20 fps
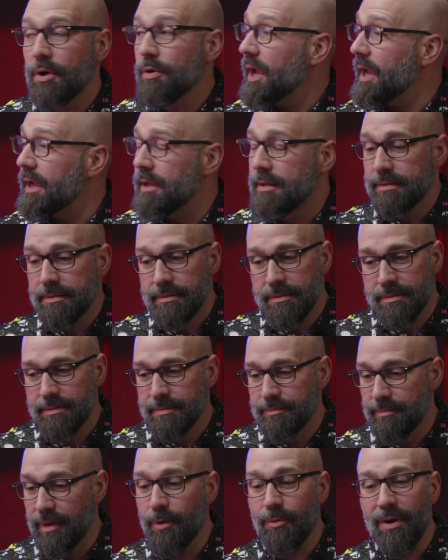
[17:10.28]
Okay.
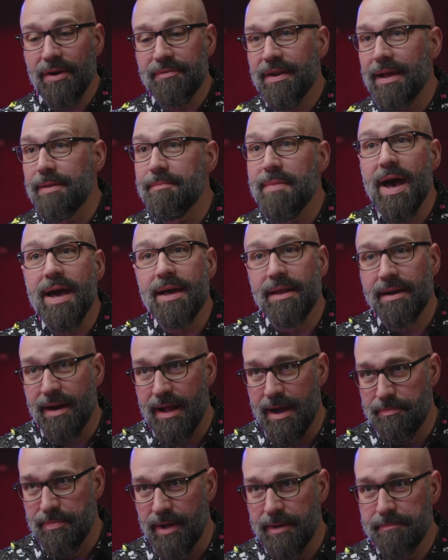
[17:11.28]
My wife and I met in an
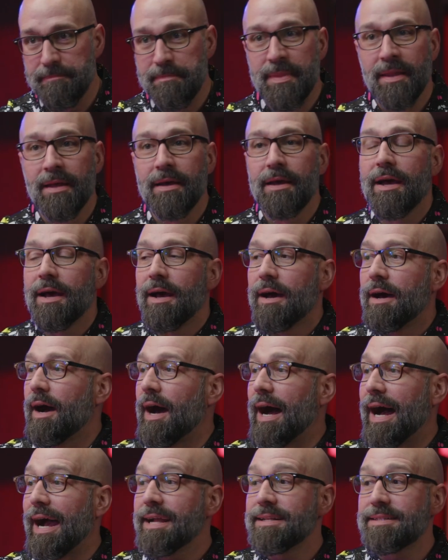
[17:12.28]
opera.
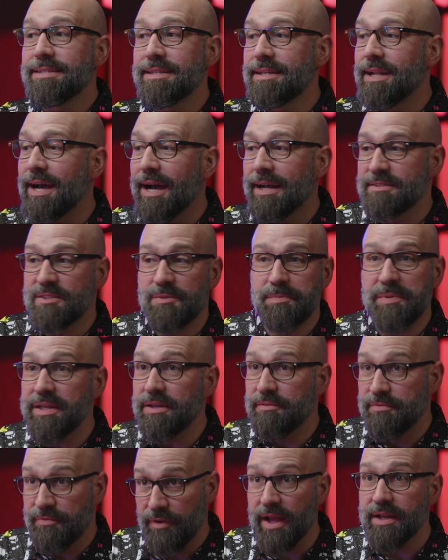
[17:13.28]
I did not
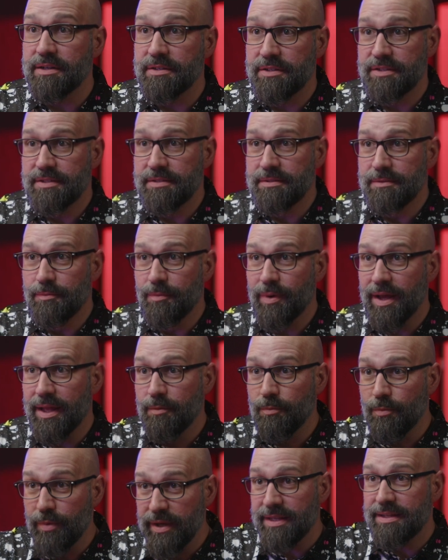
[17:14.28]
speak French
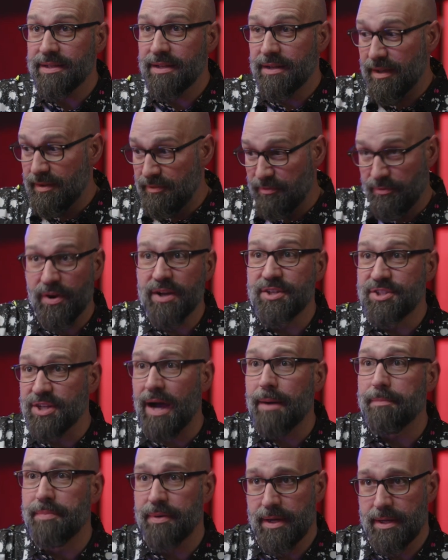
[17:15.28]
when we did a French
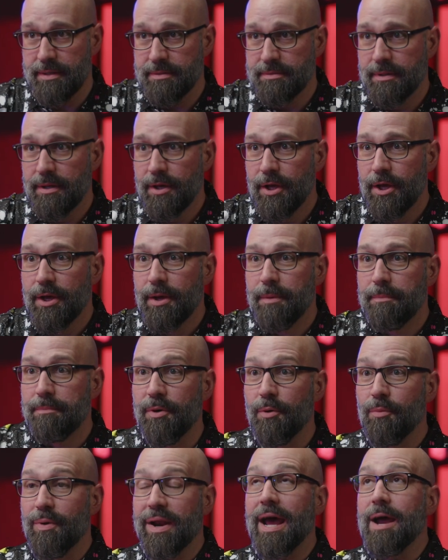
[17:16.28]
opera.
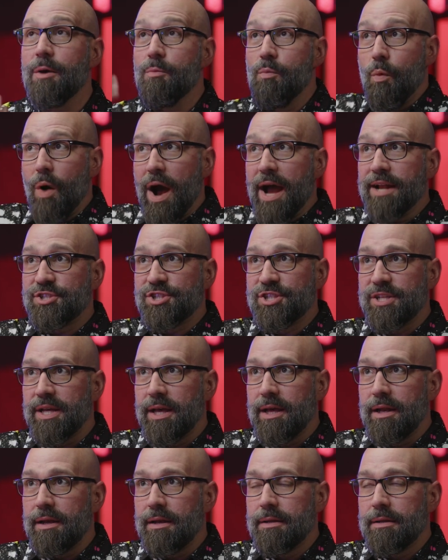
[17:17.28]
But when I watched
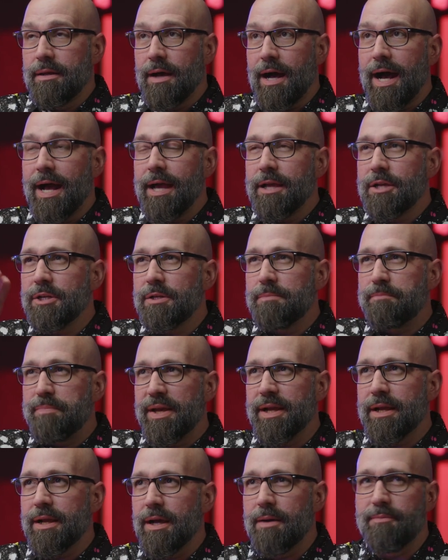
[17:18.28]
it, I could
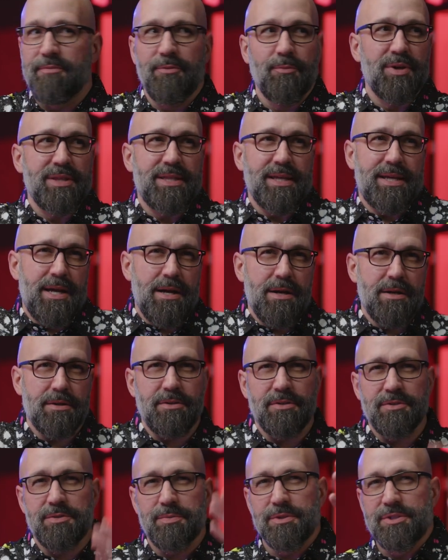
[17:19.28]
pick up from what the
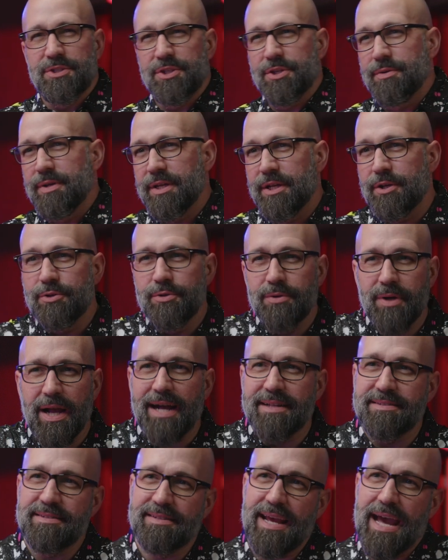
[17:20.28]
characters were doing, who
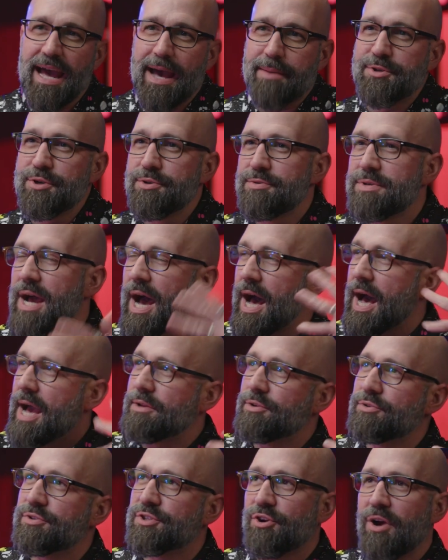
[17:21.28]
got stabbed, who
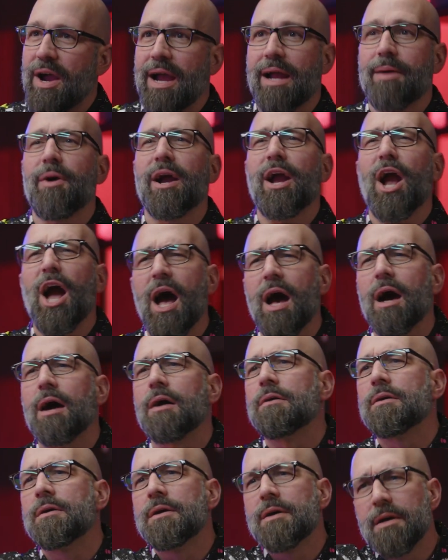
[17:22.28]
died, who's crying. I'm like,
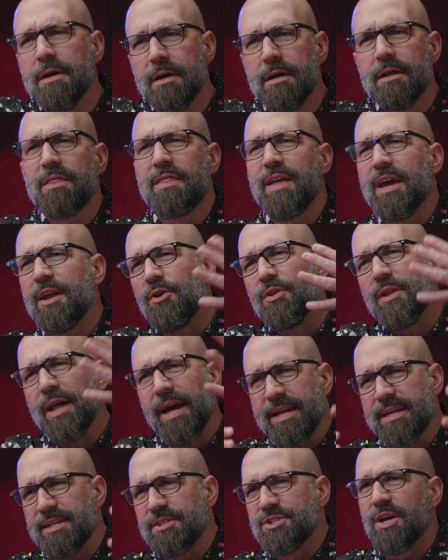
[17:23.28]
oh, they don't
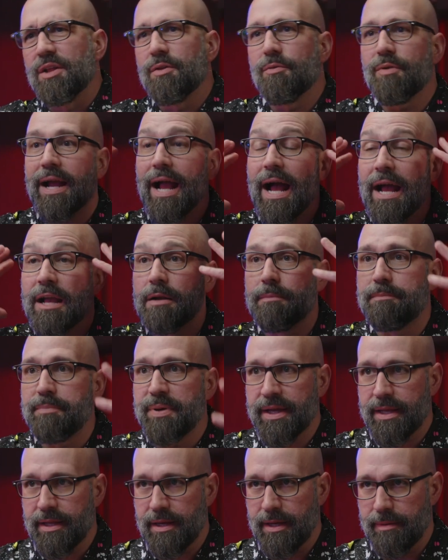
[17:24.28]
like each other. Like I could
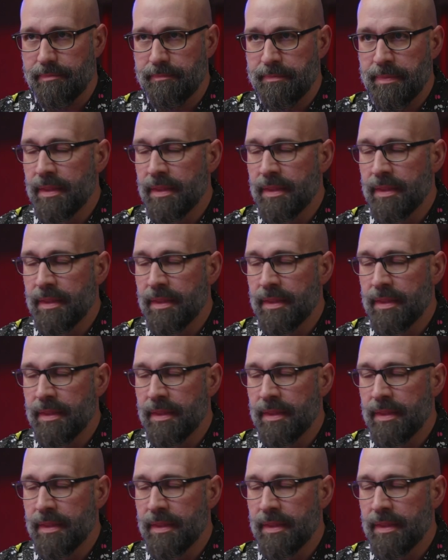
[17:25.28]
pick it up.